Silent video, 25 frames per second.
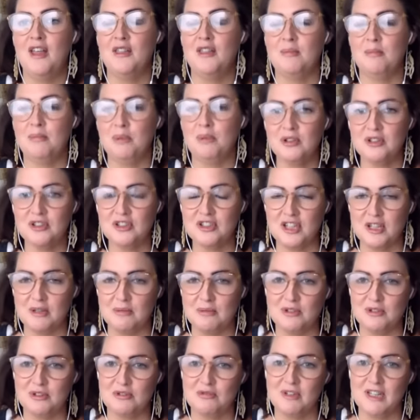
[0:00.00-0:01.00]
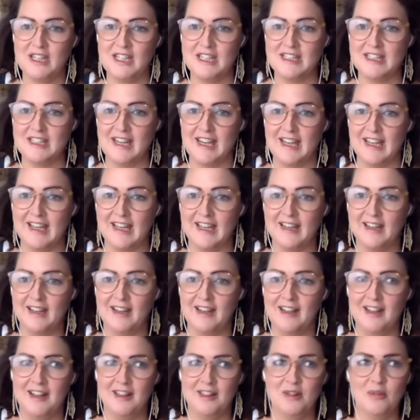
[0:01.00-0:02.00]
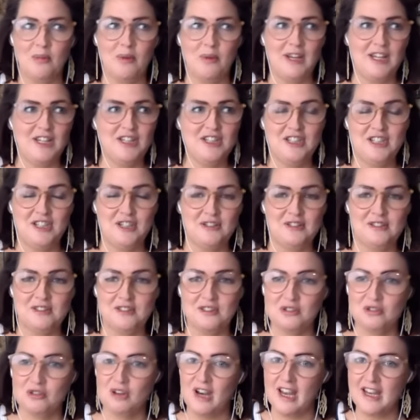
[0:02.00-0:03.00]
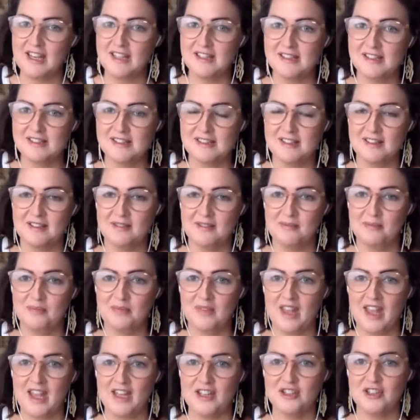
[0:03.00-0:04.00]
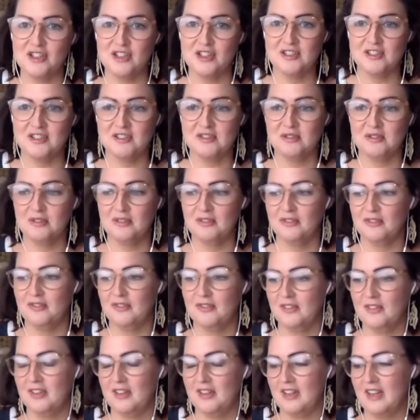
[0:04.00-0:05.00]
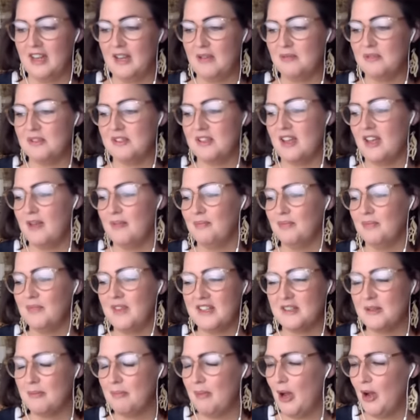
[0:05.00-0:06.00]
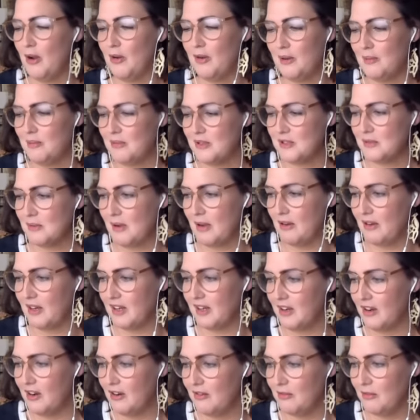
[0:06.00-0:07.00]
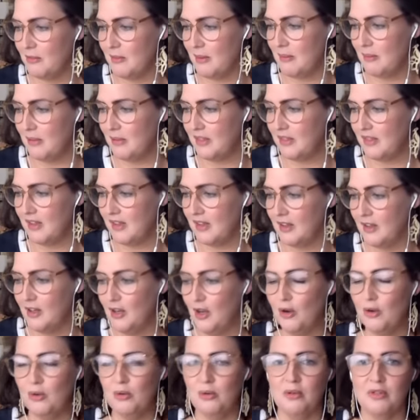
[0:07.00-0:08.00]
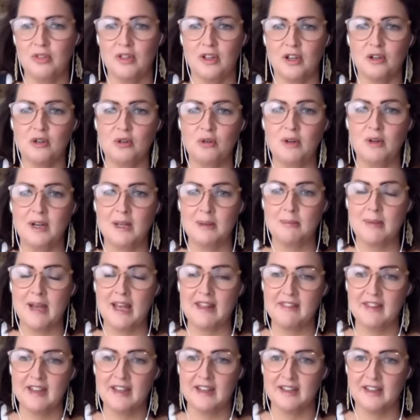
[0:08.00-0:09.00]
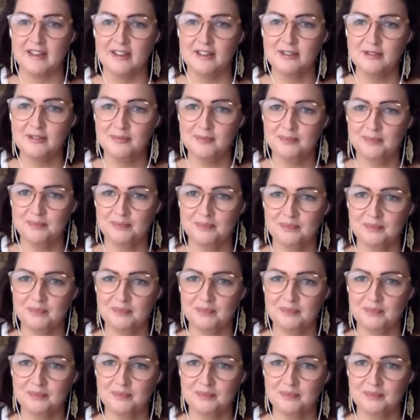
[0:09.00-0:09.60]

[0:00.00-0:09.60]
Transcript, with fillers: the books she was reading, the way she used to dress, and just sort of it was um there's a poem as well, I can't remember the author calling back that girl.